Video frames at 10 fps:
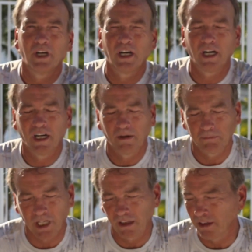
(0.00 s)

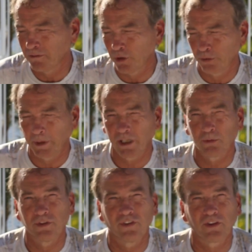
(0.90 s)
But I love those
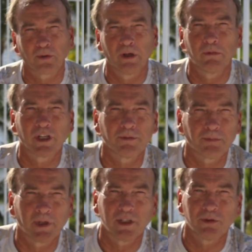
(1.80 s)
penguins. That's why I bring up the
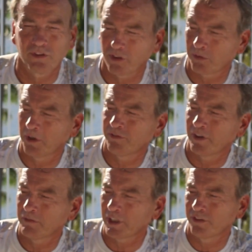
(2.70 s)
penguins. That's my
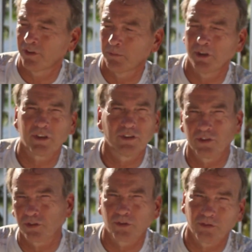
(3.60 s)
favorite exhibit, because
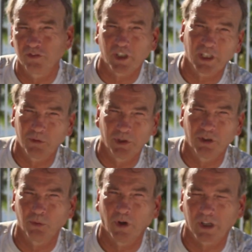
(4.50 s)
they're so funny when
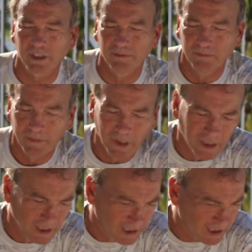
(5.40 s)
they're walking.
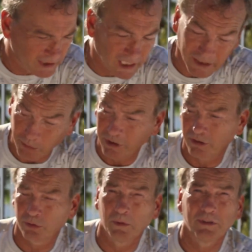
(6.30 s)
Kind of when they're
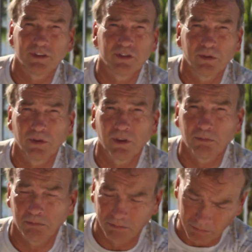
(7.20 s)
swimming too, the
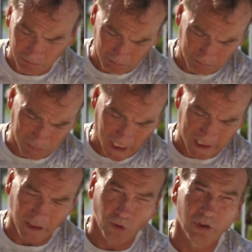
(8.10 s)

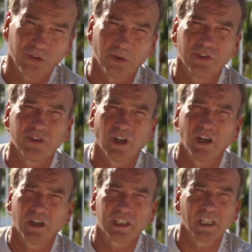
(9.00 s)
black and orange ones.
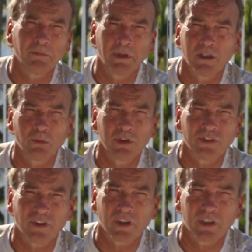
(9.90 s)
King
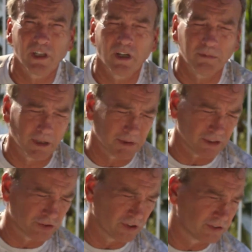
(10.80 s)
penguins, I think they are, but I'm
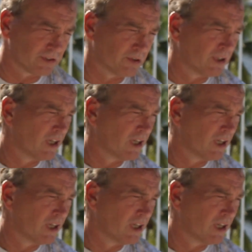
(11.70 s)
not sure. So,